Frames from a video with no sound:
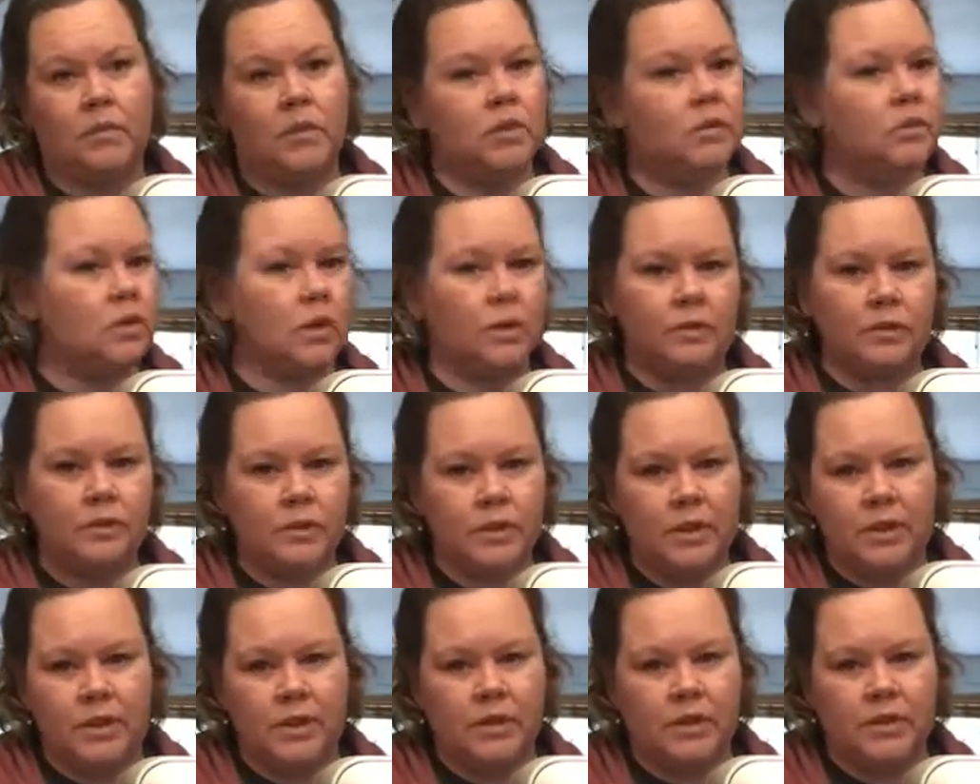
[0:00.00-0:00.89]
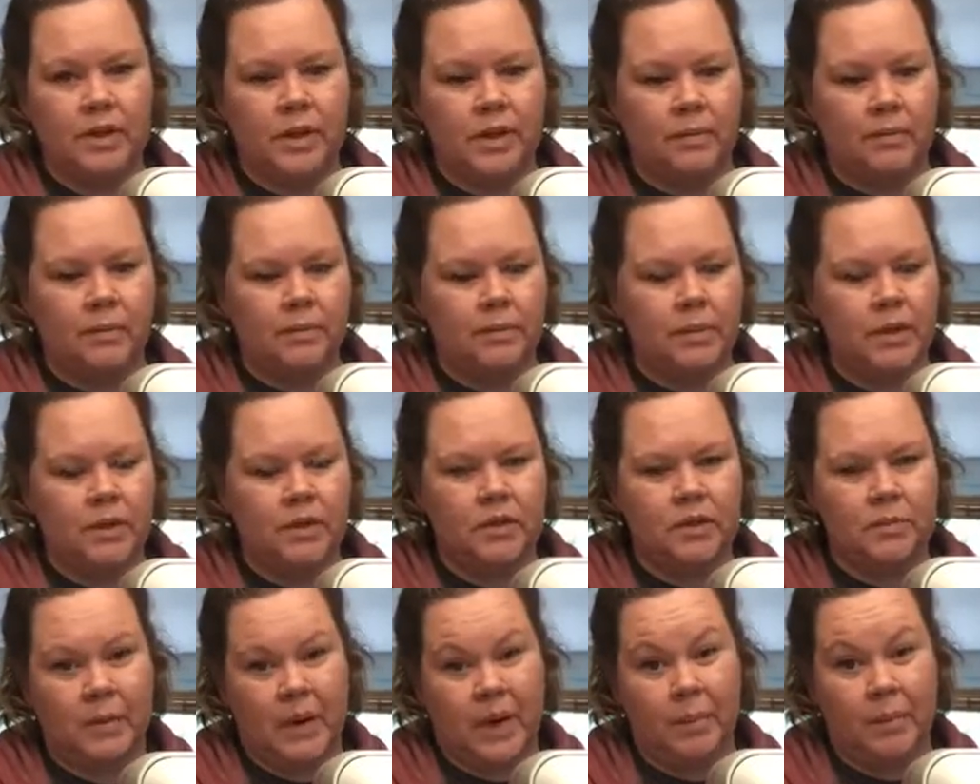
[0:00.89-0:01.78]
Don't use any steam, because
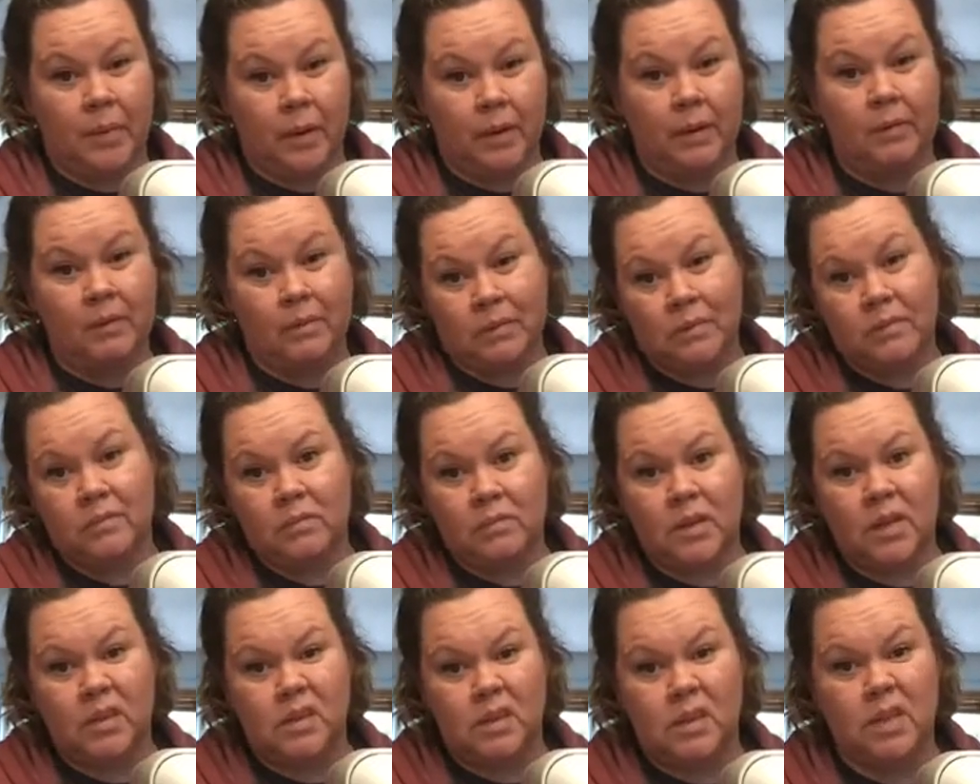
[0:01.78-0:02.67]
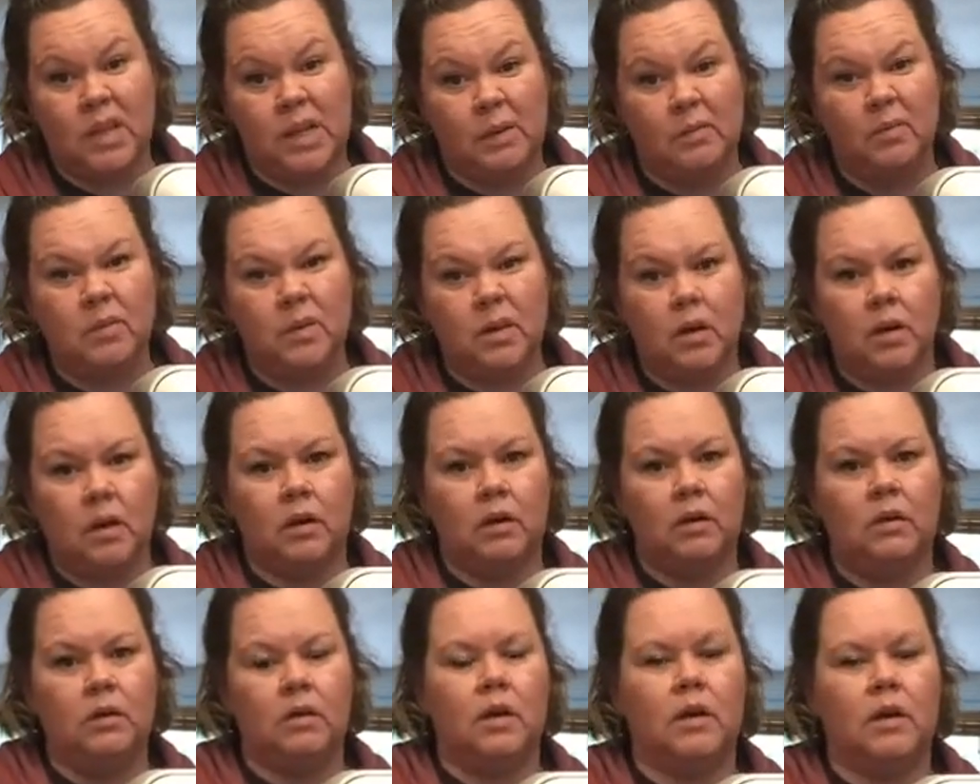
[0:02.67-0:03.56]
paper and steam aren't
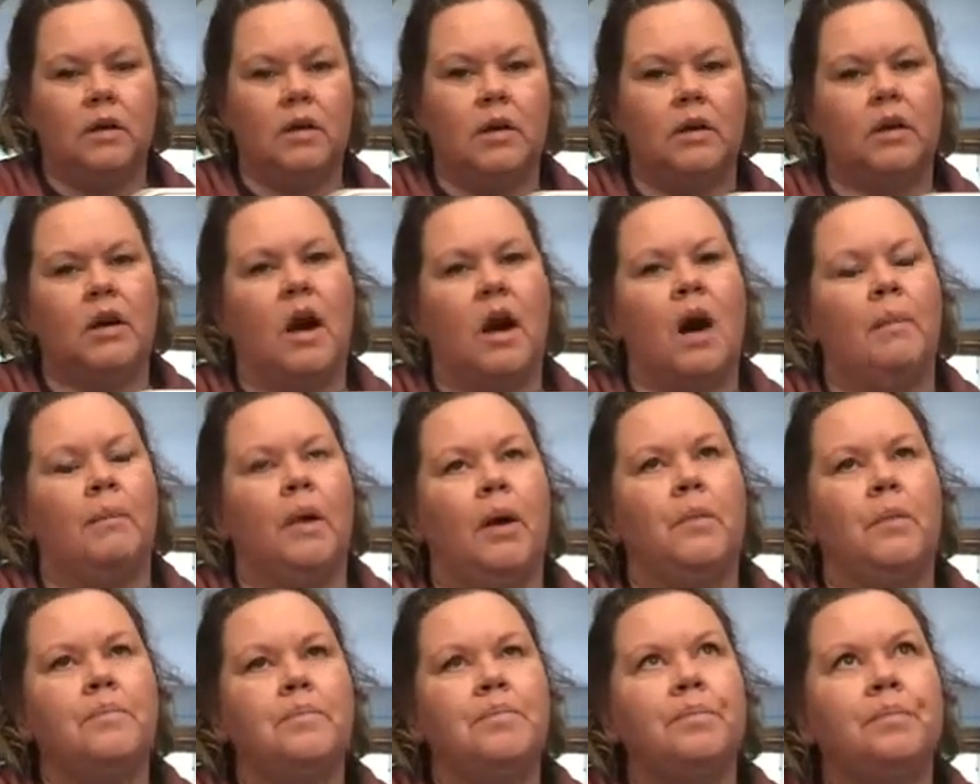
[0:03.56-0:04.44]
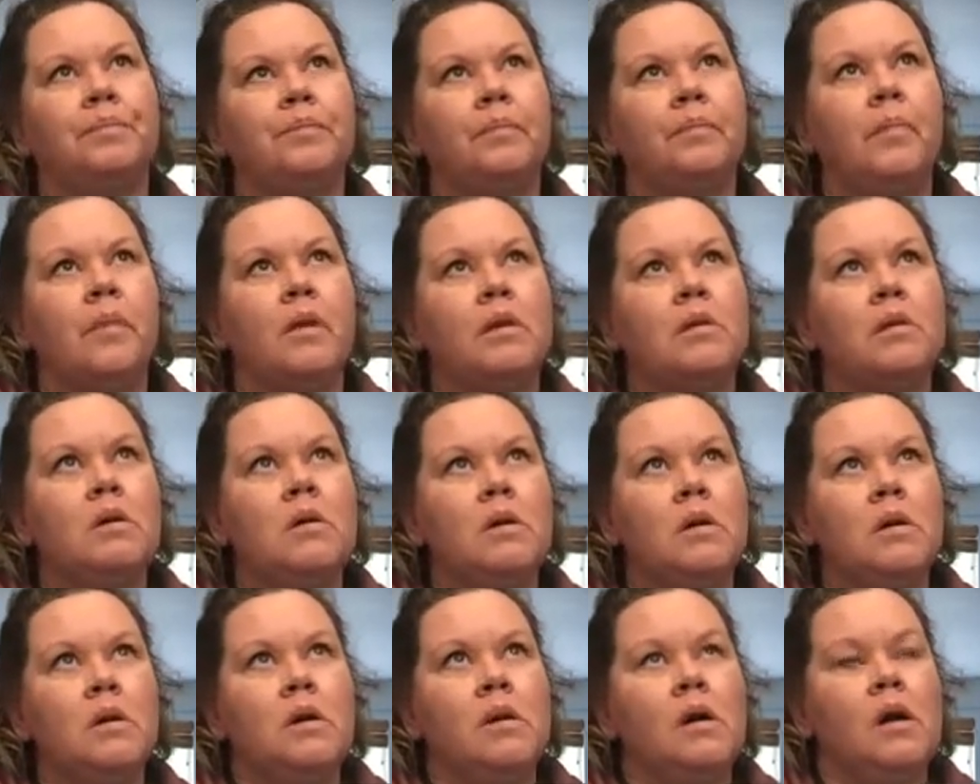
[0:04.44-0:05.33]
a good combo.
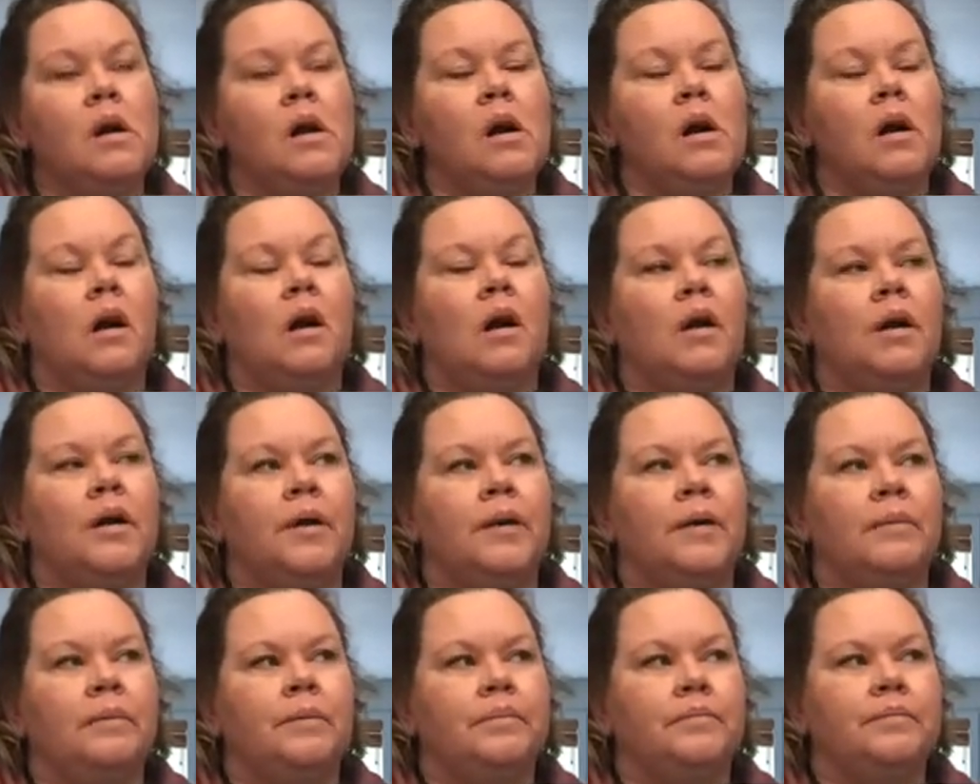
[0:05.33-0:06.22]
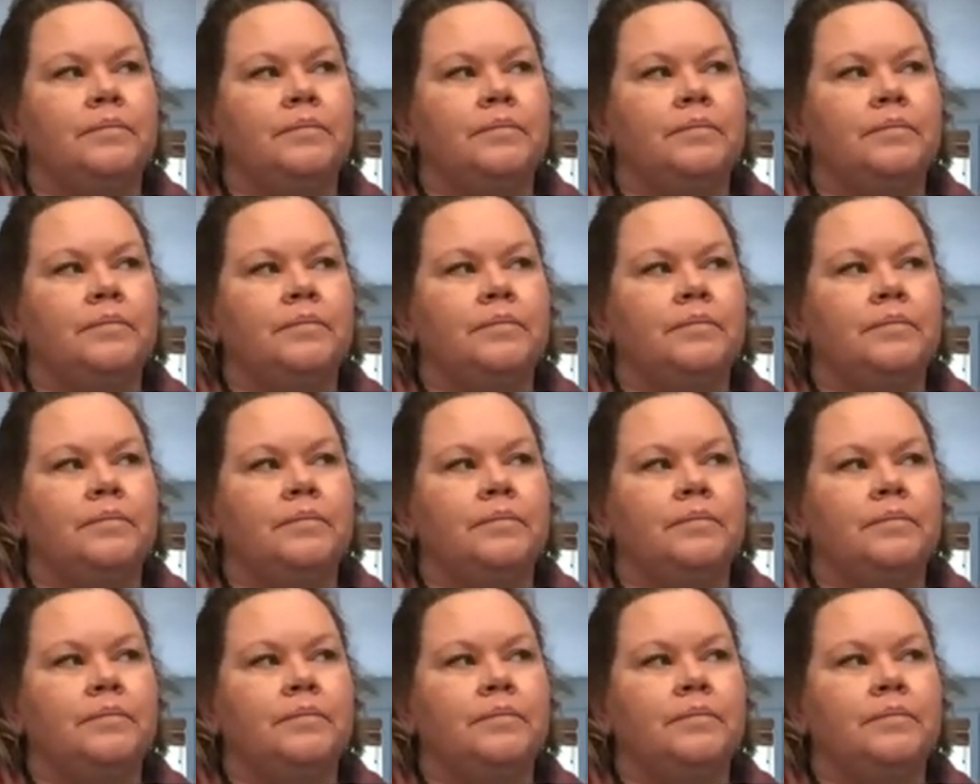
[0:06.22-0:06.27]
But